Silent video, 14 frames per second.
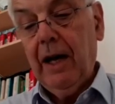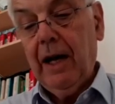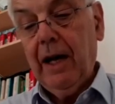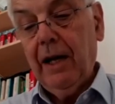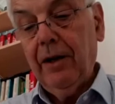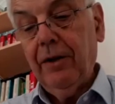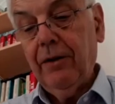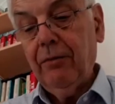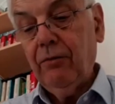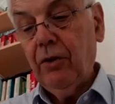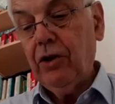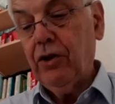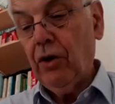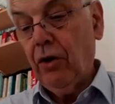and
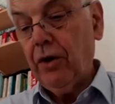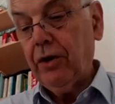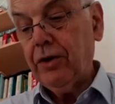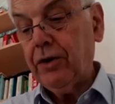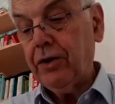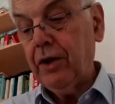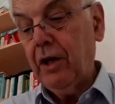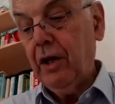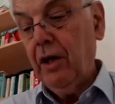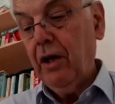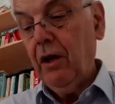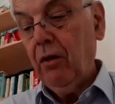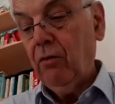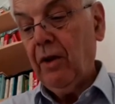rejoice
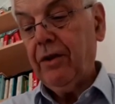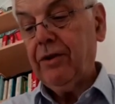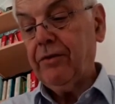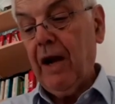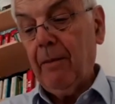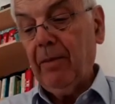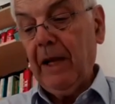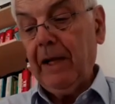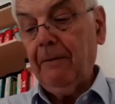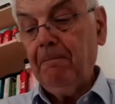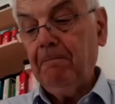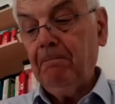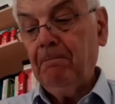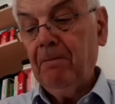with trembling.